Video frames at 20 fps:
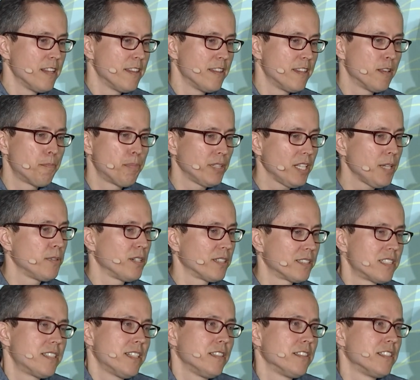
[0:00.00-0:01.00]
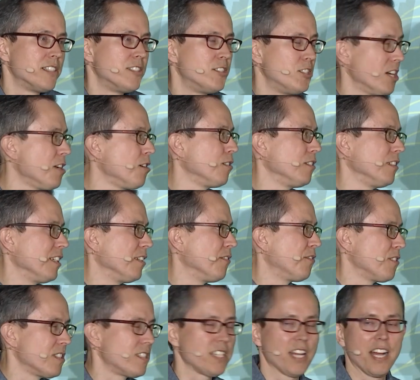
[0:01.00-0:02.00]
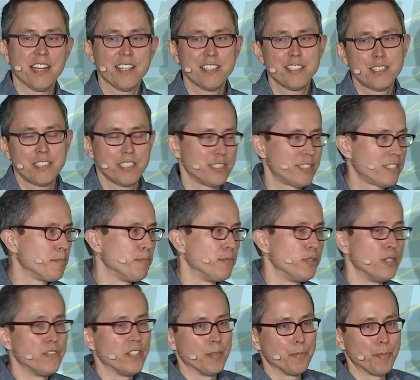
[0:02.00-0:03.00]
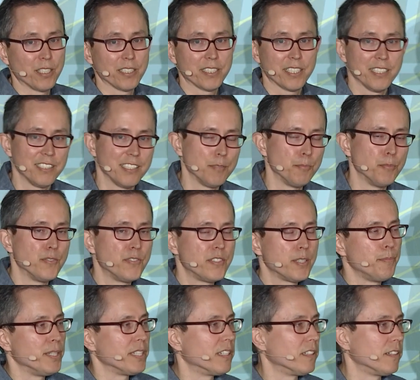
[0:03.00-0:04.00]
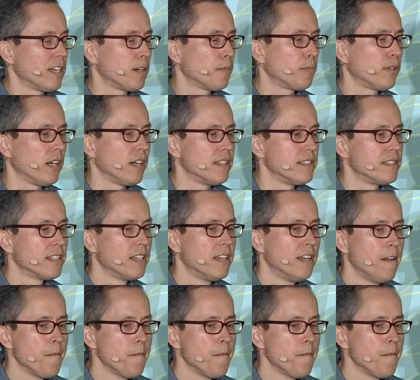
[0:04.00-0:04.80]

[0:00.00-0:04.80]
The playbook still is generally for SaaS, just to move up market and move to bigger enterprise.